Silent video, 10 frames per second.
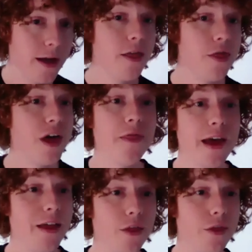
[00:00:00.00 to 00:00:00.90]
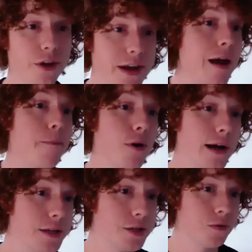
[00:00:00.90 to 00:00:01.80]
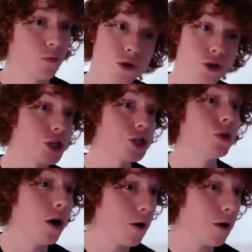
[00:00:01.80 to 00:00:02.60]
than that the net price were just low.